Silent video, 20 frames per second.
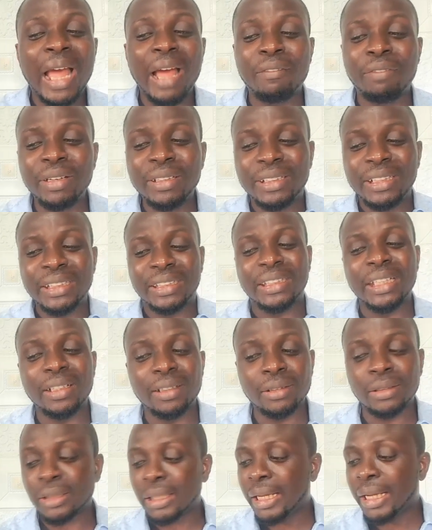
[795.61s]
every
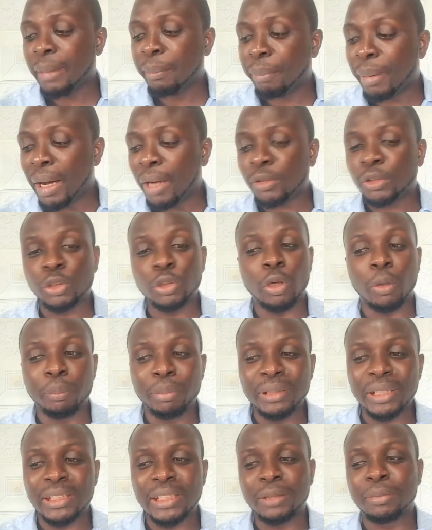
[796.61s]
details about your
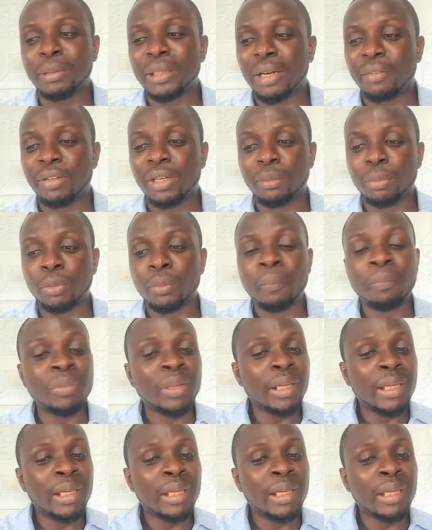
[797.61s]
business is made available.